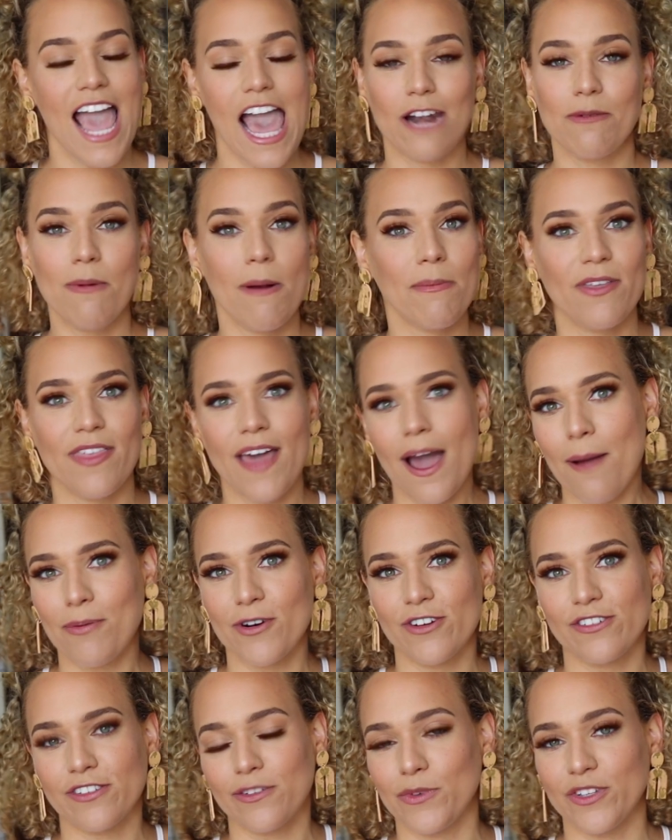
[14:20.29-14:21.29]
And remember, that
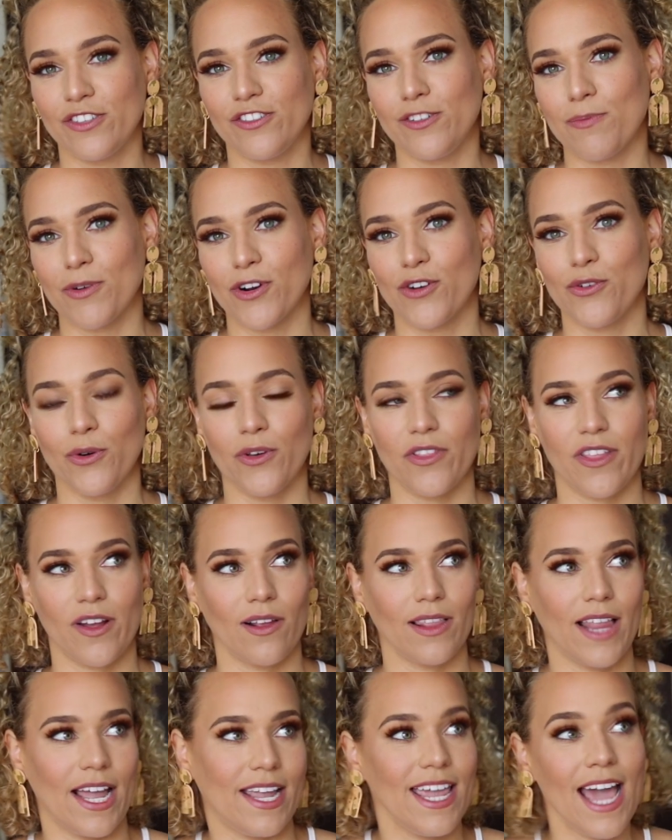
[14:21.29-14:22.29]
person was super cool.
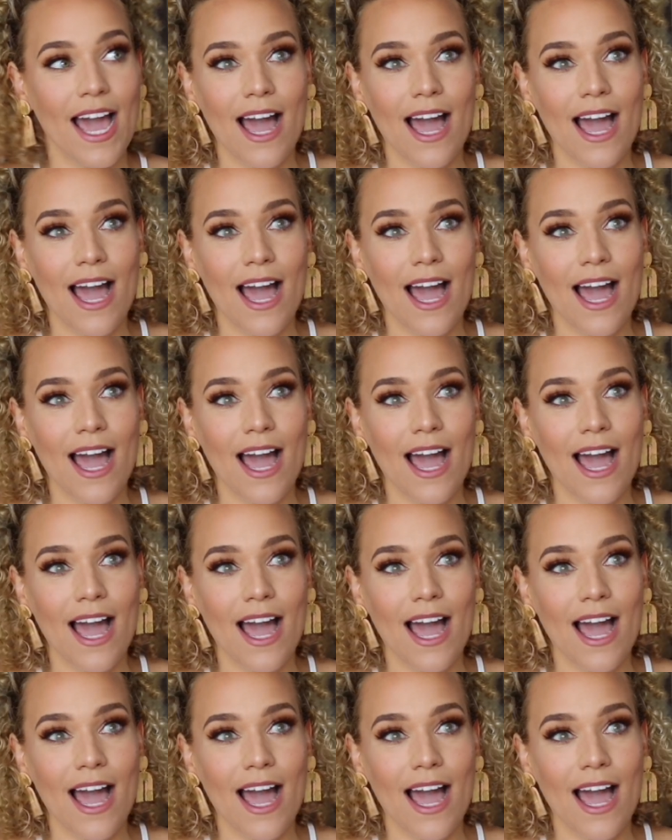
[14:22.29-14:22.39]
They're like,